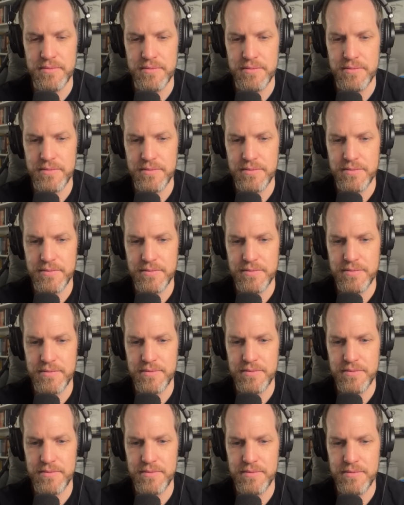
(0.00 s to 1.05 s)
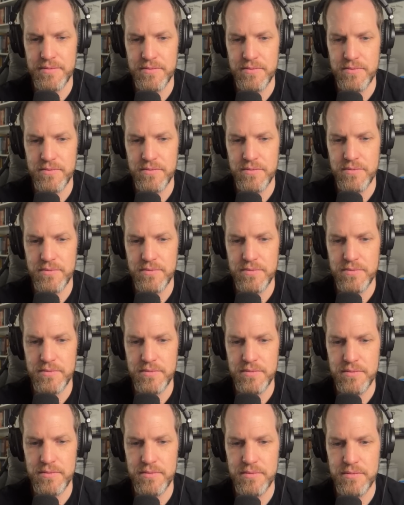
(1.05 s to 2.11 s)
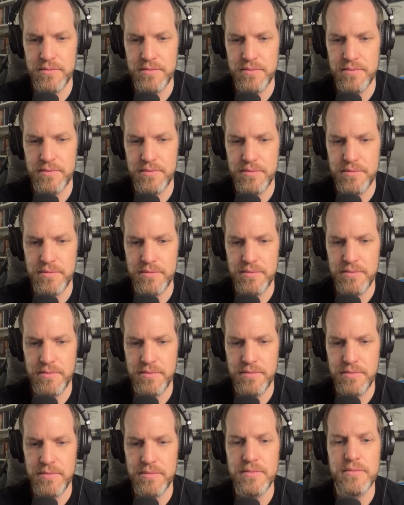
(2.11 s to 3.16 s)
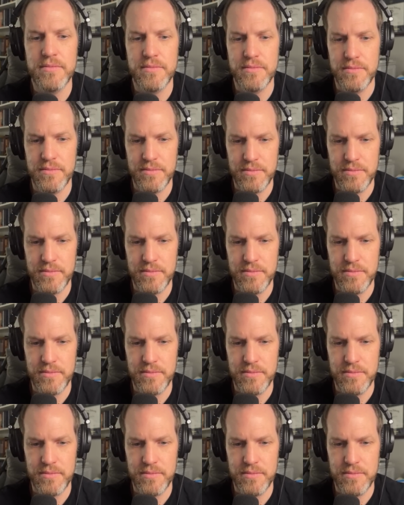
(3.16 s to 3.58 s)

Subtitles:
[no speech]